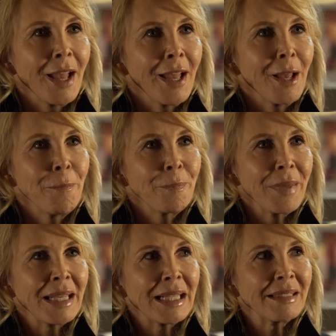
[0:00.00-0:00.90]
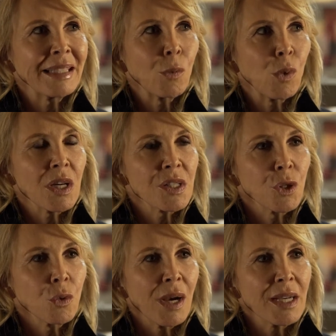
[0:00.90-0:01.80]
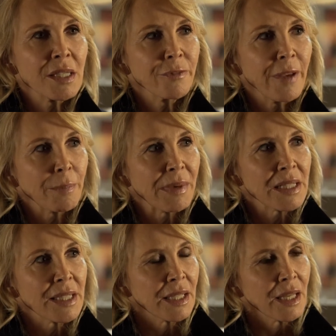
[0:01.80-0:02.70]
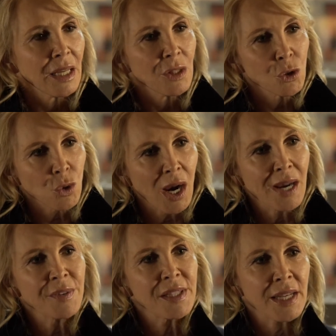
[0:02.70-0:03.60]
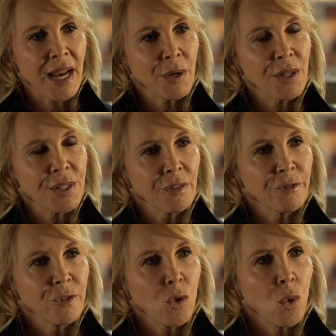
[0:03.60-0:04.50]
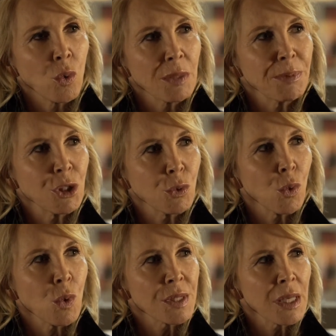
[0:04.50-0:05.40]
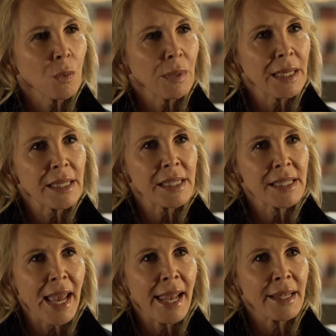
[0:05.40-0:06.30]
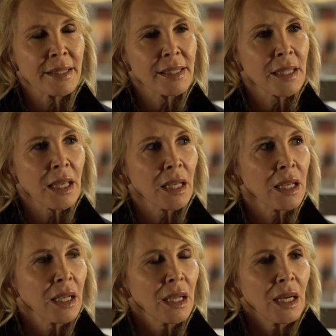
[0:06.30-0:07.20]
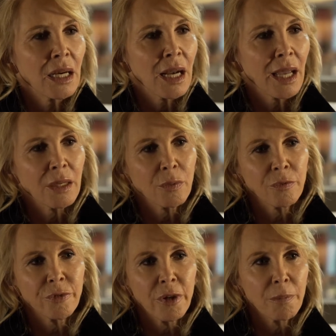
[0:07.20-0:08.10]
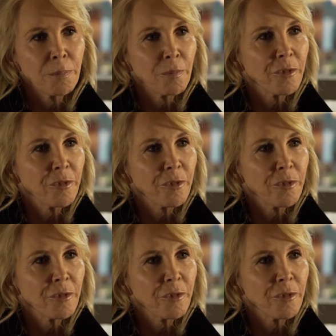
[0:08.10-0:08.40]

And I think it works to great effect because it drives the narrative forward, but you also really sense the, like, for